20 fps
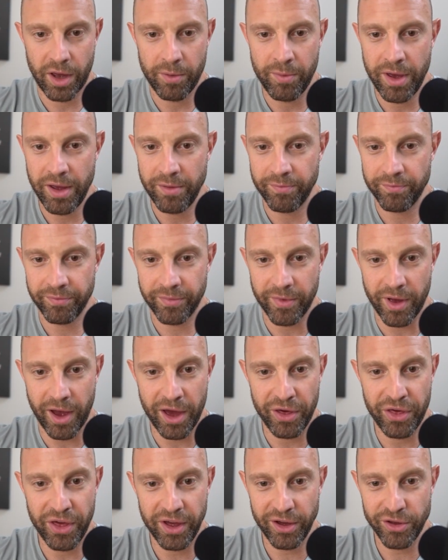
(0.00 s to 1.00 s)
mean,
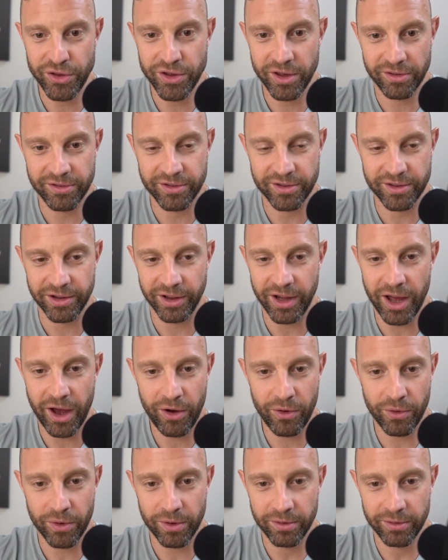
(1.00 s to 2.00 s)
I think it's just
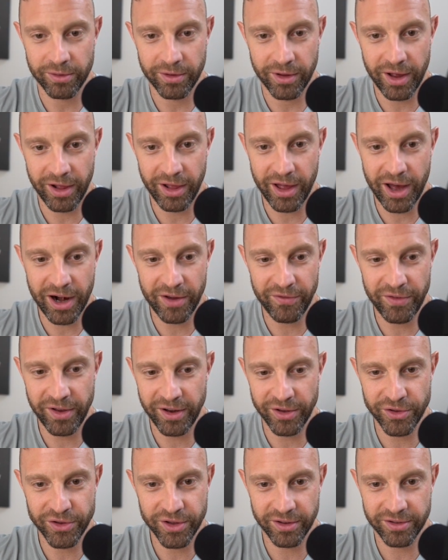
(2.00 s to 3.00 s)
slow. A lot of it
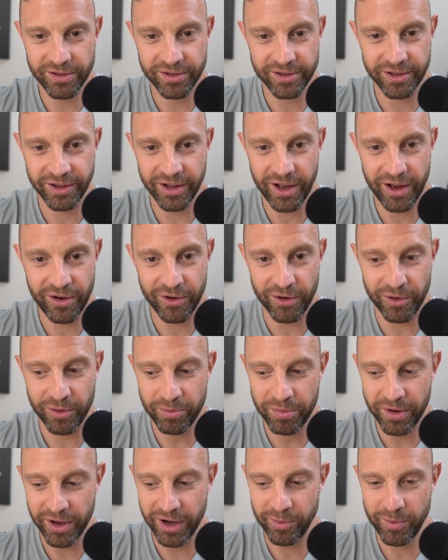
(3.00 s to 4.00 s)
is just slow,
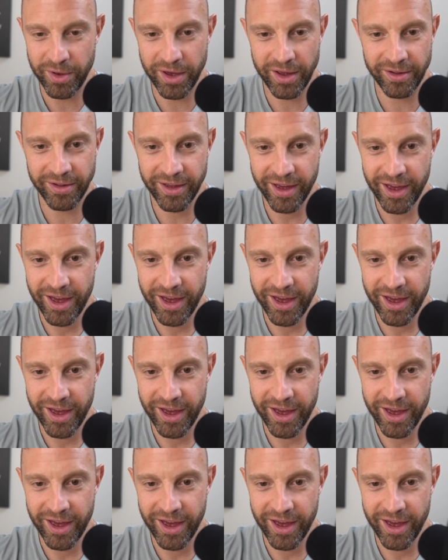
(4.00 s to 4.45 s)
but I mean,